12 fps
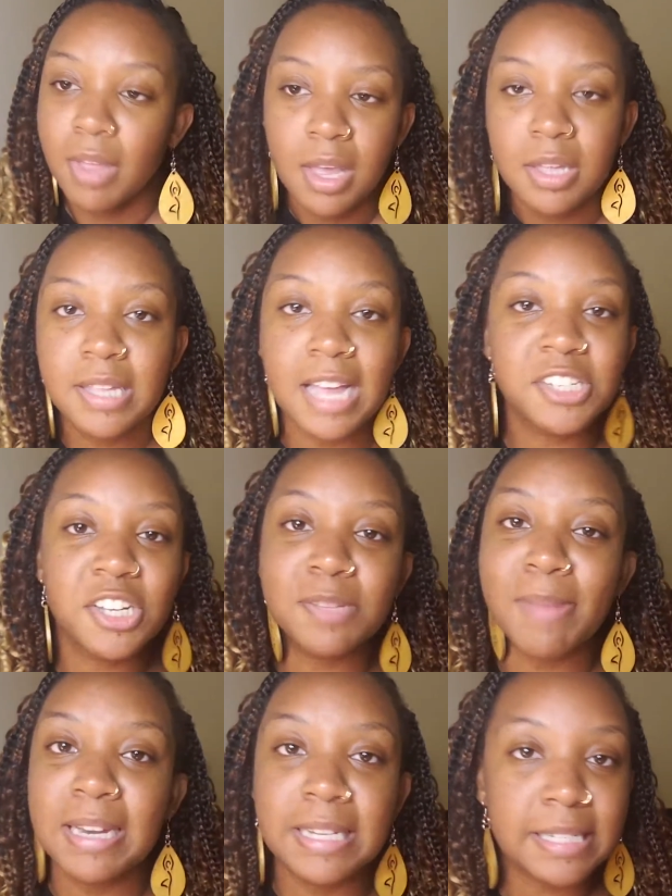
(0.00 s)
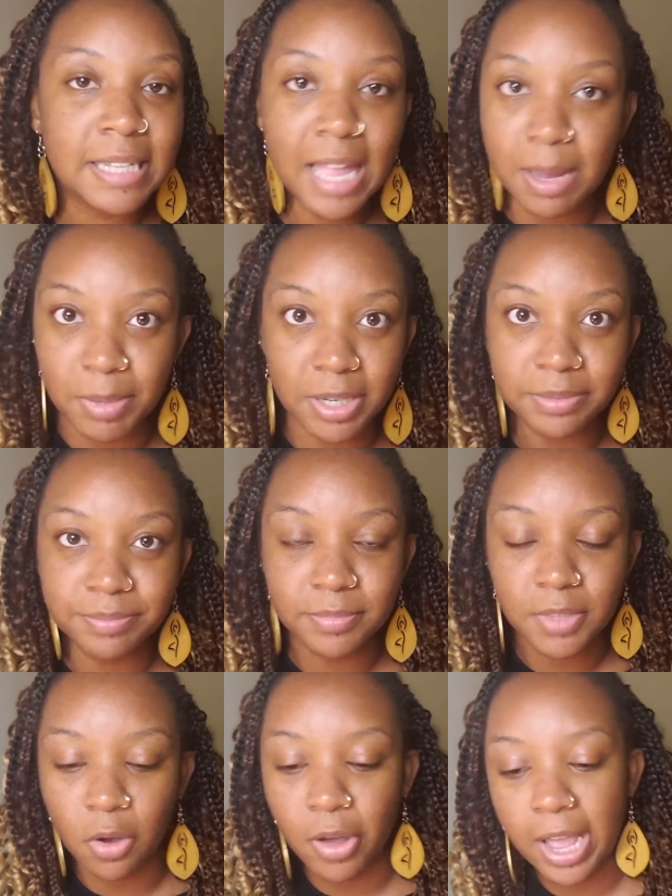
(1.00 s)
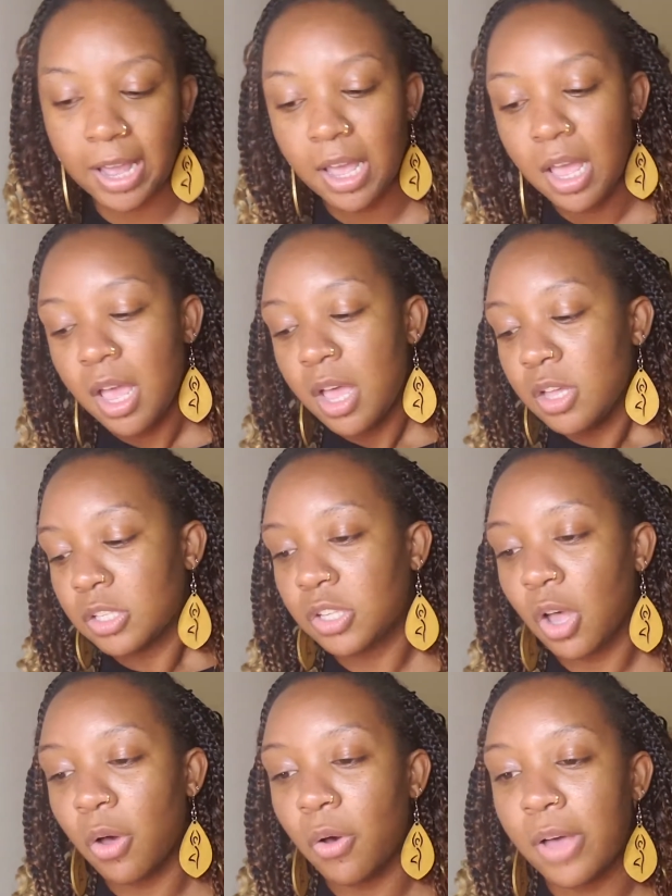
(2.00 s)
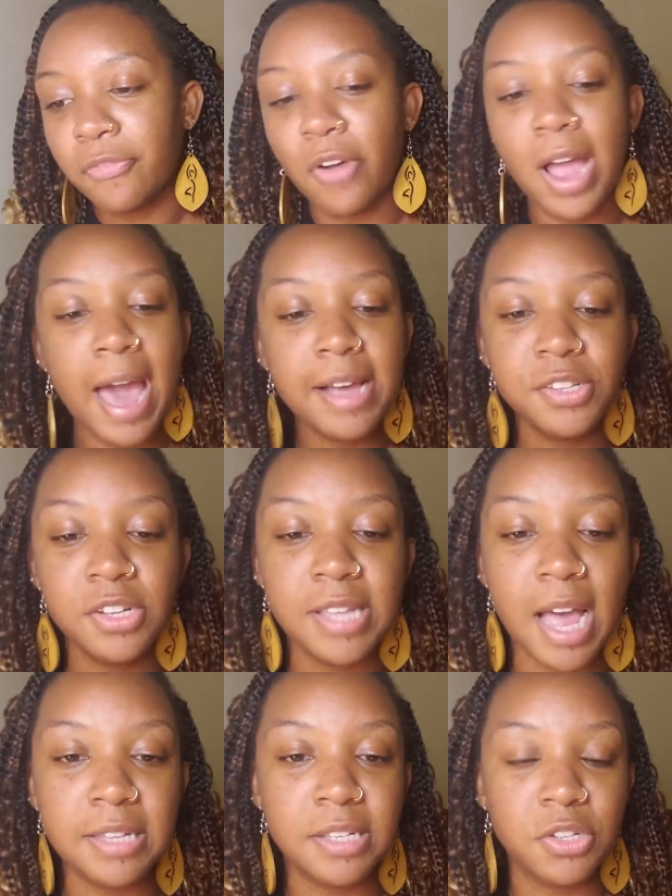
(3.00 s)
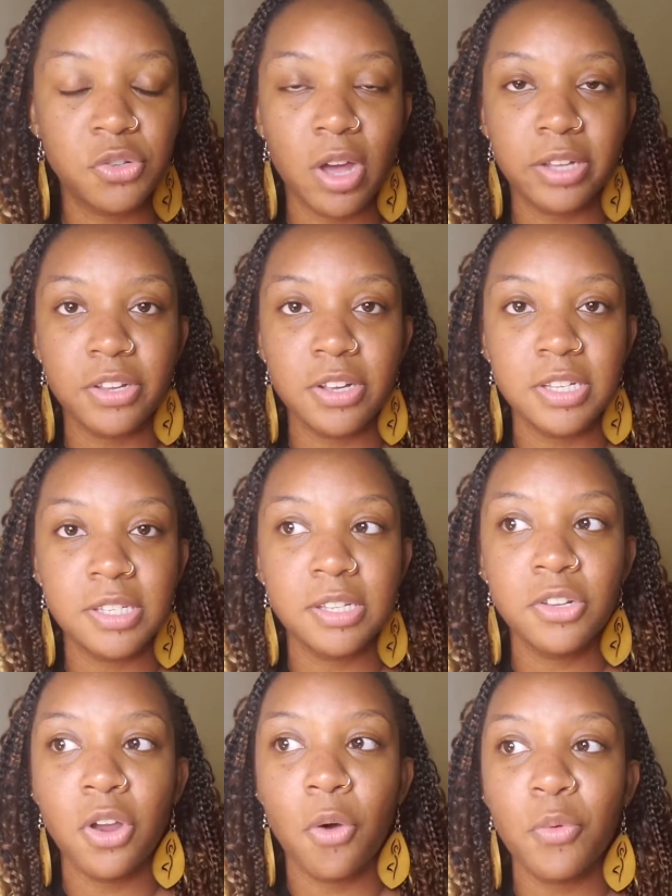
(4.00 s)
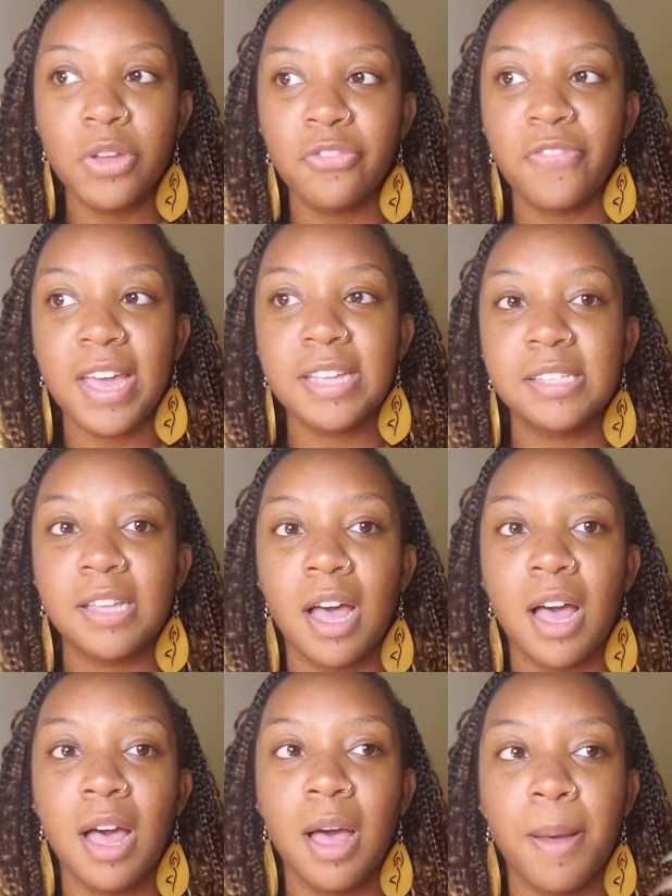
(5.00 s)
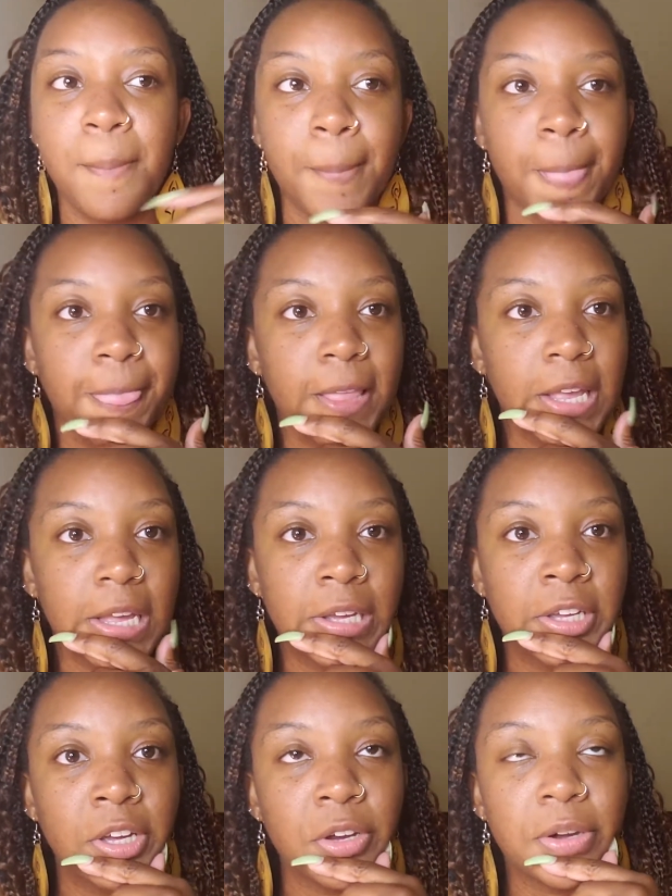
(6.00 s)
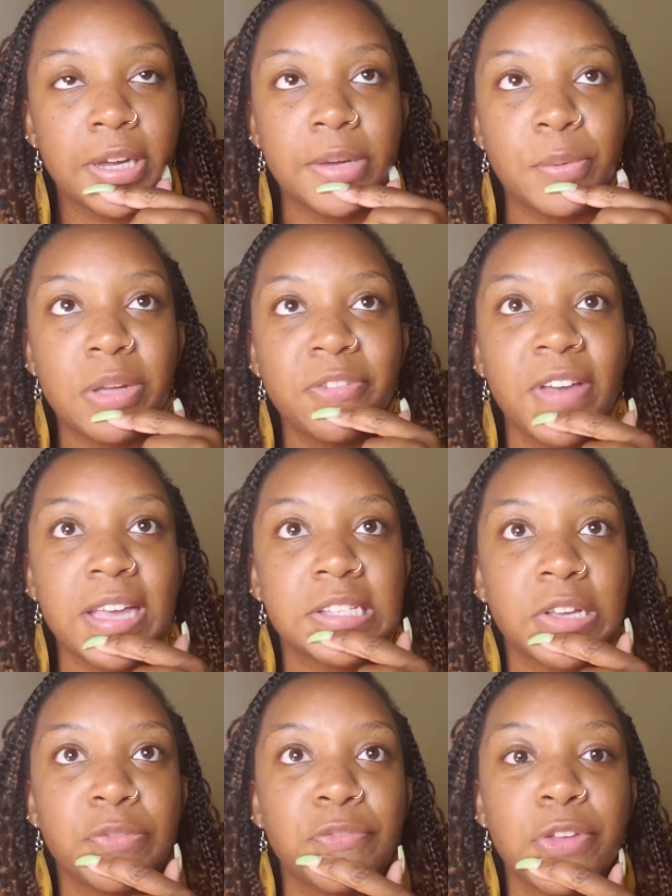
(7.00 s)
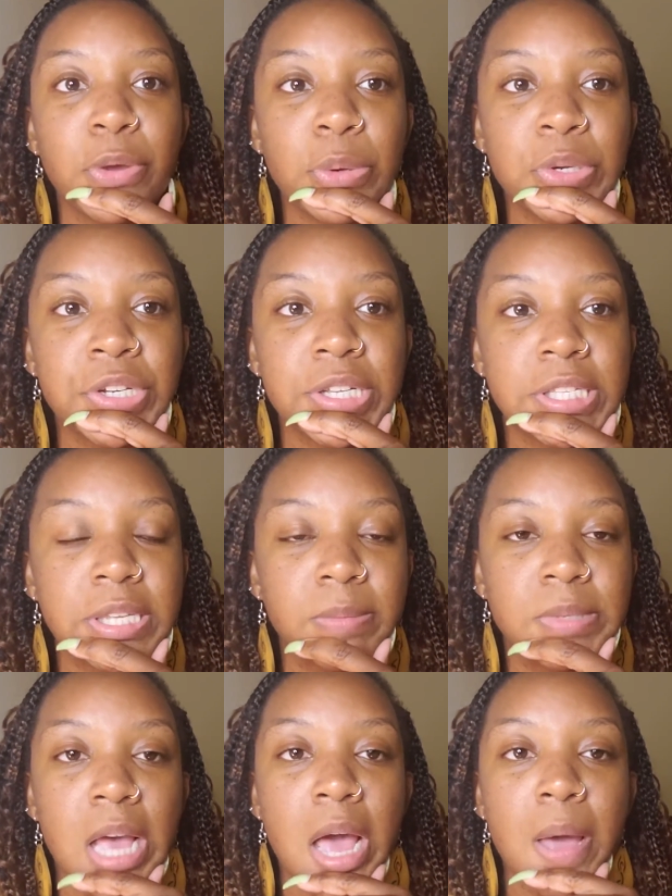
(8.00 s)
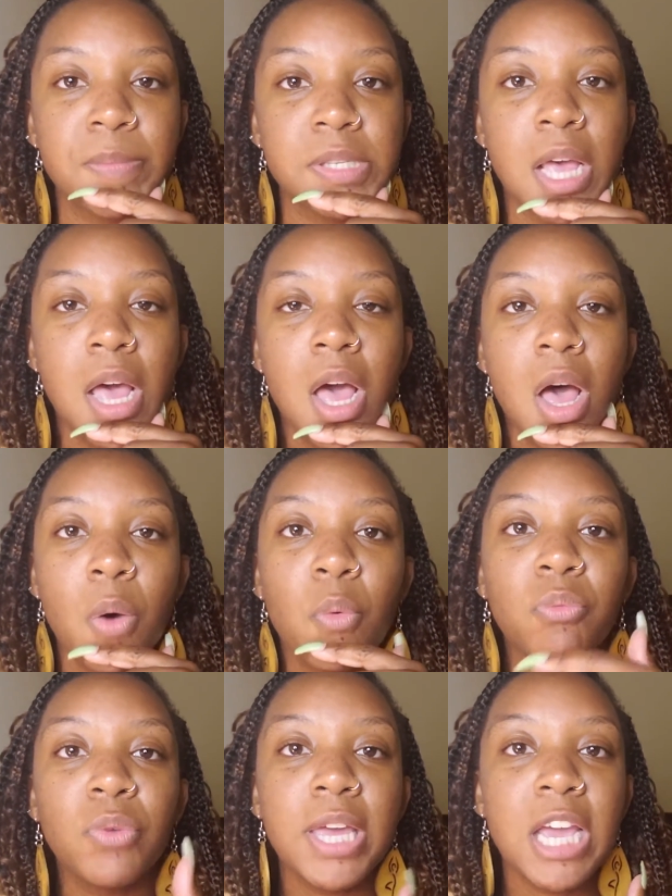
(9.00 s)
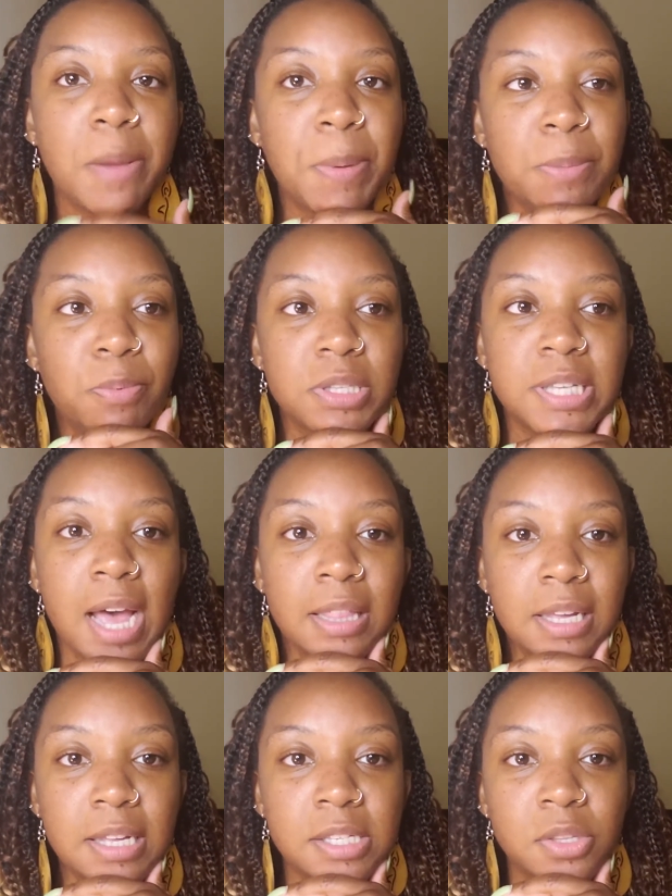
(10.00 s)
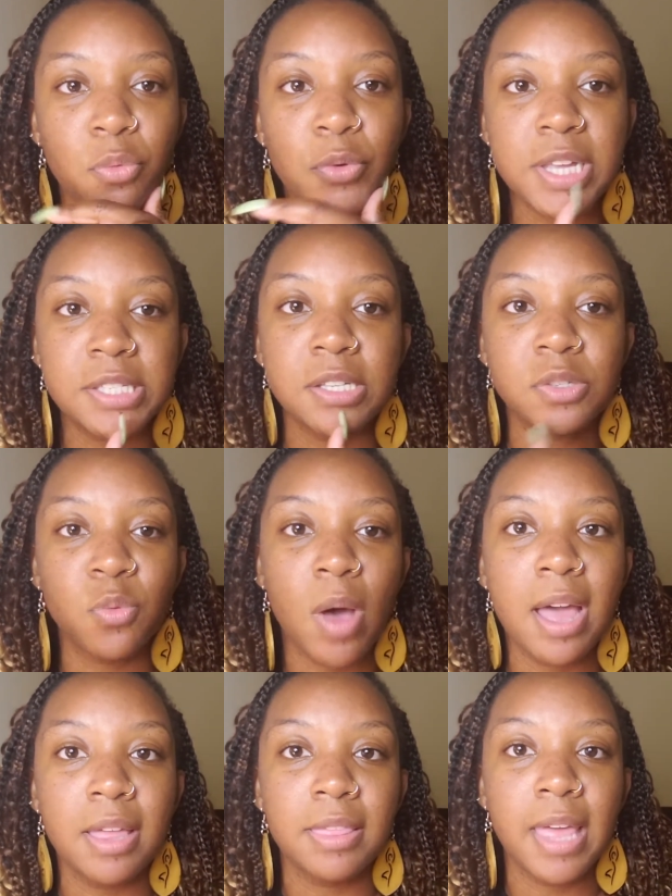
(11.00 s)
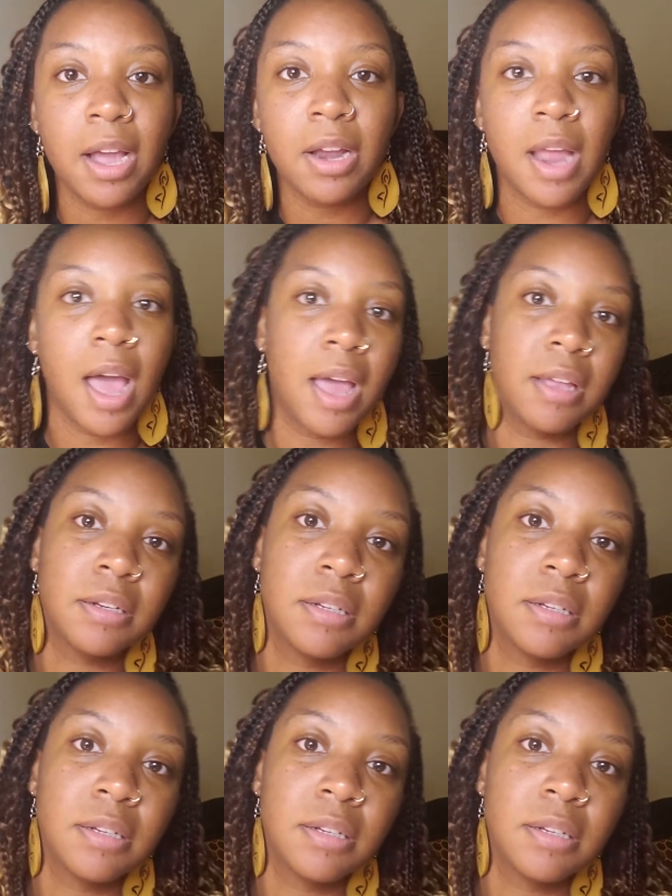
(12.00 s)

So that's just my disclaimer. Okay. So for exercise instructors, we face, we face confusion sometimes when we hear people tell us the reasons why they're not